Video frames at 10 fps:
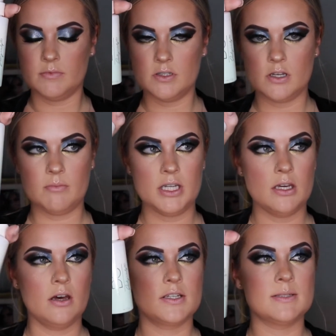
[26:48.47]
Dominique
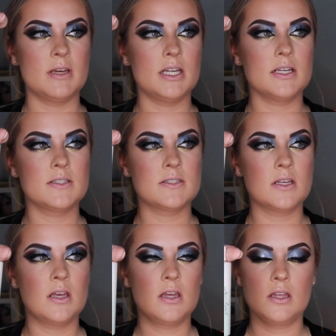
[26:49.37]
Cosmetics.
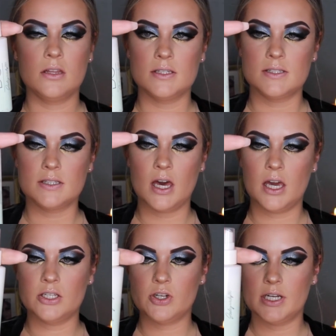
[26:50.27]
This is the
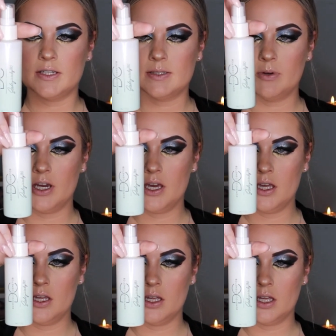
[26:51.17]
hydrating
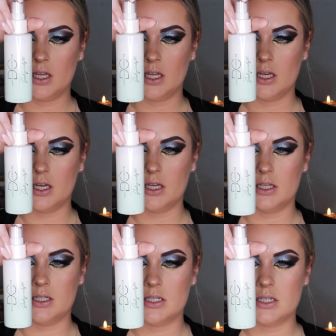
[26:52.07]
spray,
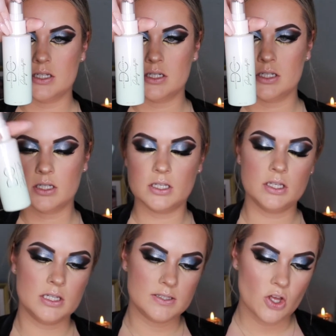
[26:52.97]
and
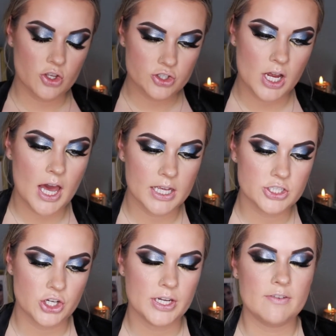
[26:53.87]
it's Ultra
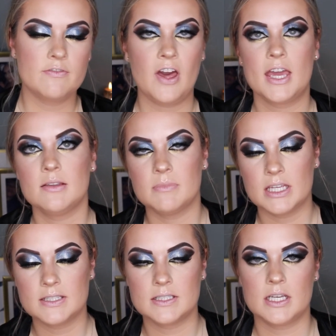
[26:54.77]
Hydrating Fine
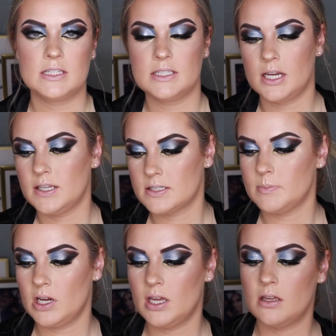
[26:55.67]
Mist and Setting
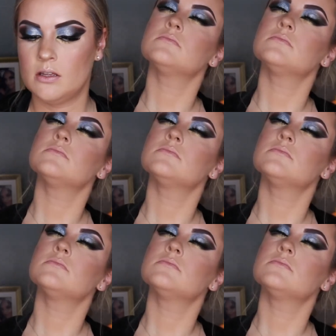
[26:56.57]
Spray.